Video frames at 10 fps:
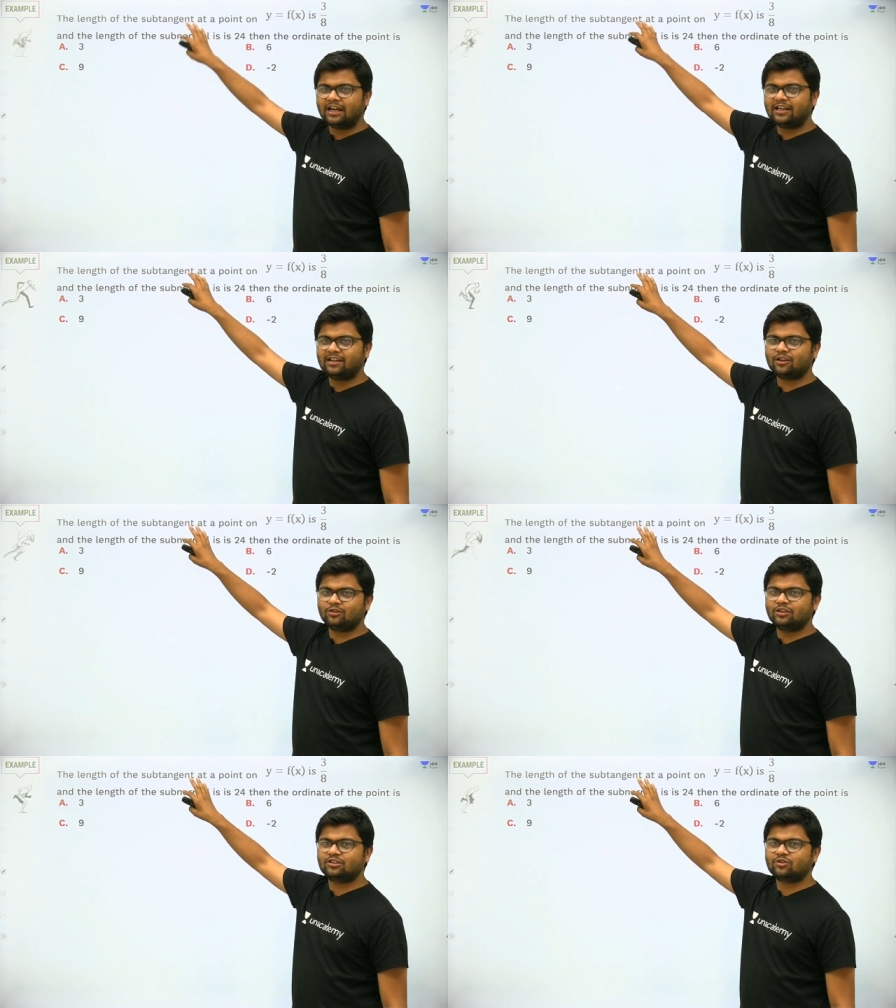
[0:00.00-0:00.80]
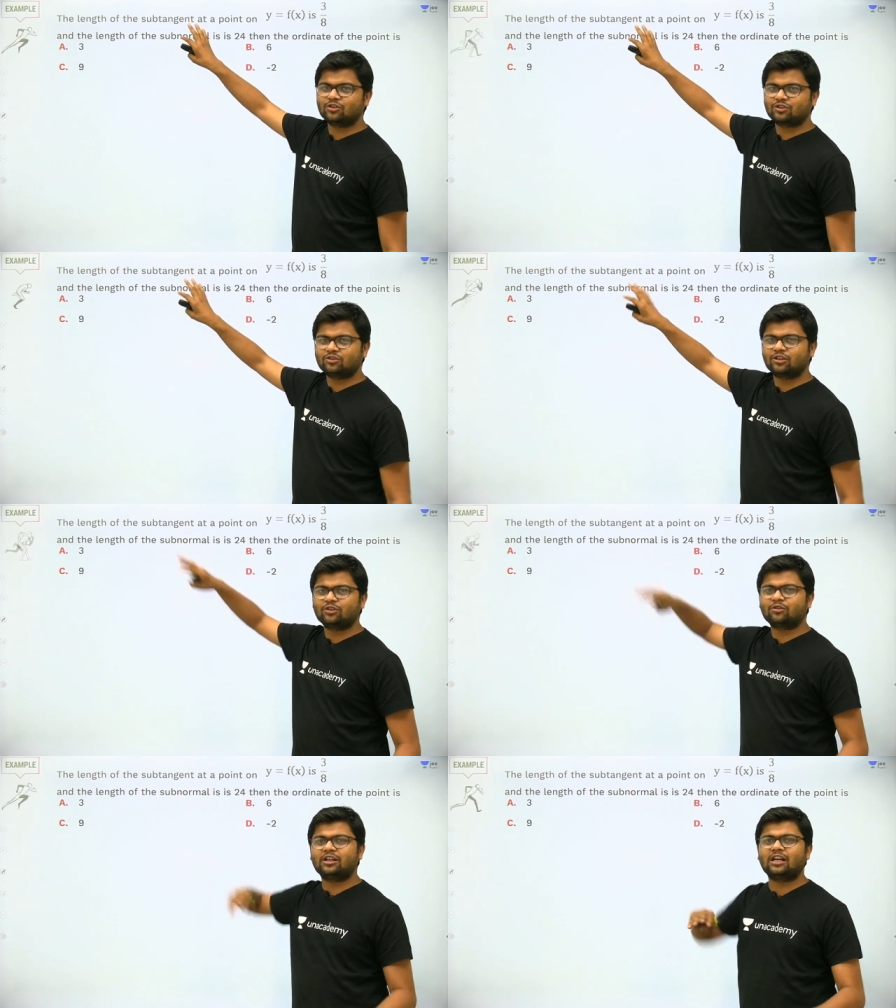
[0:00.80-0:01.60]
I included this question so
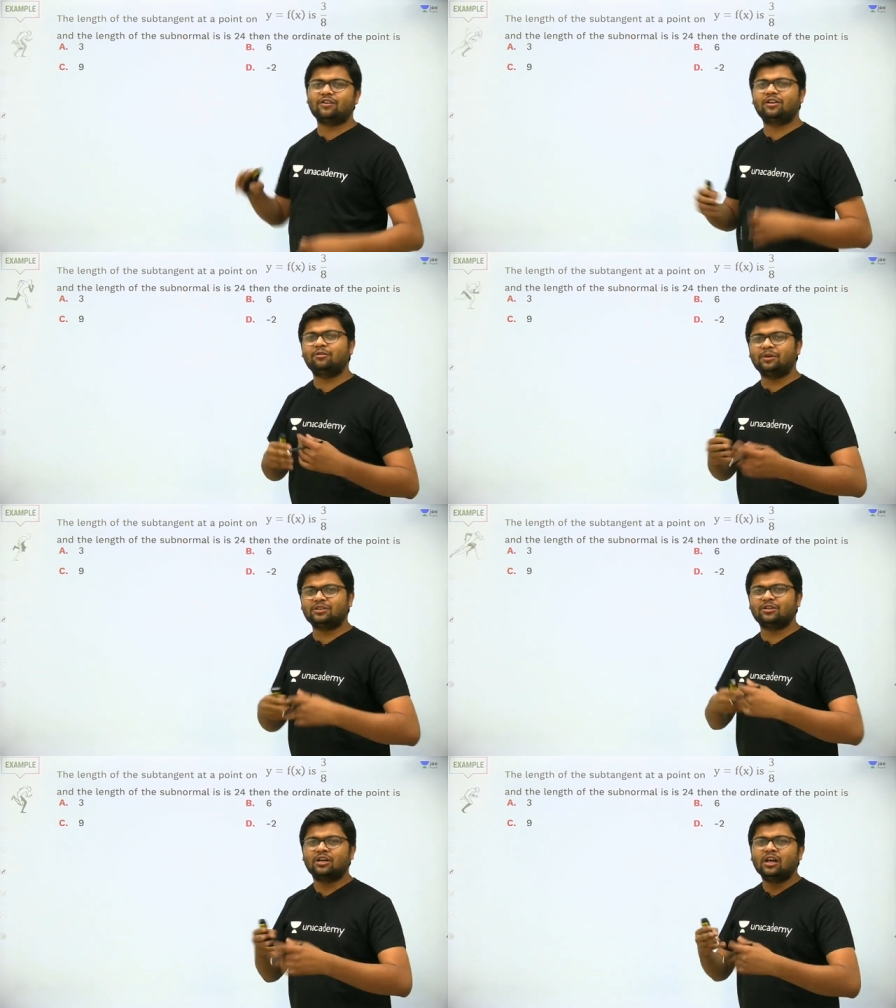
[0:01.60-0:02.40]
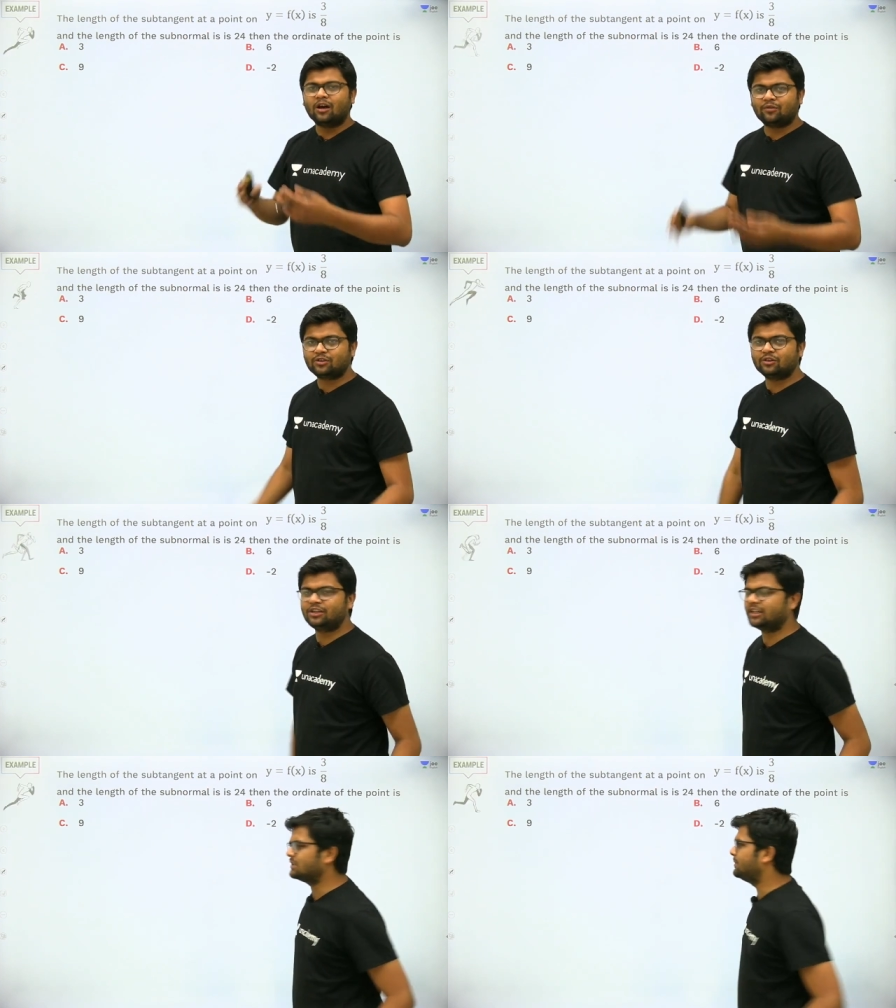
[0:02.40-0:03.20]
that you can have a revision of
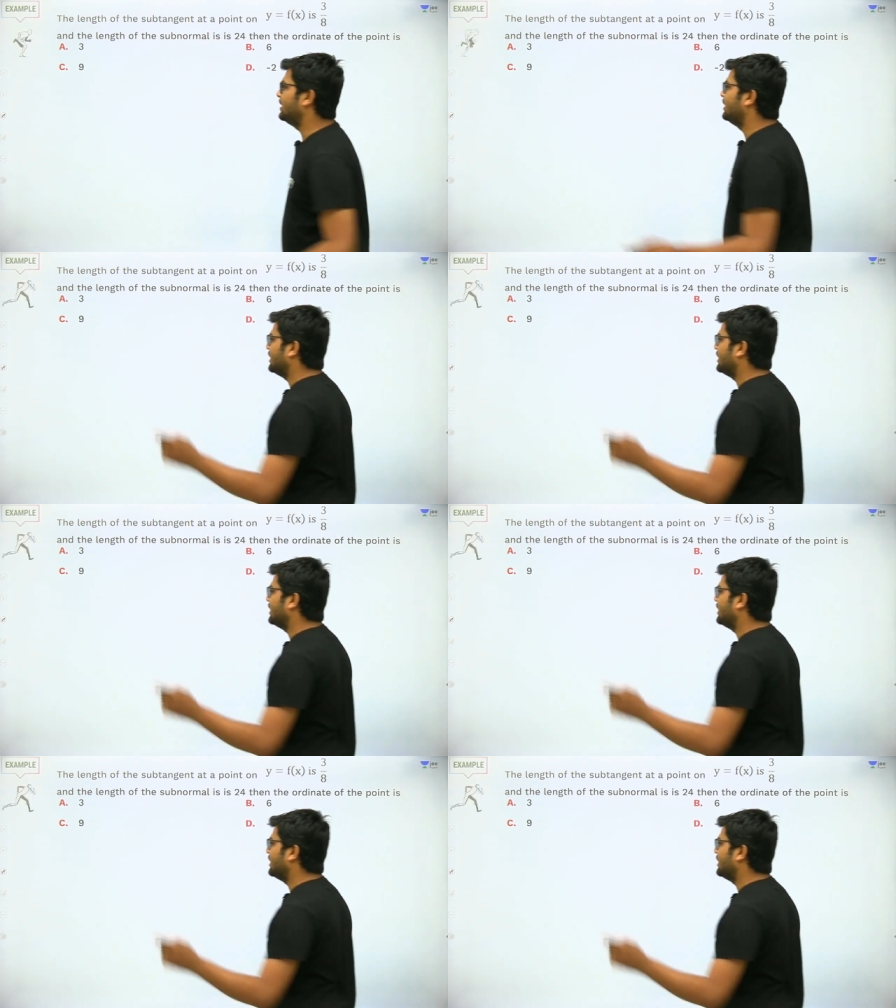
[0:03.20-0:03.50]
theory as well.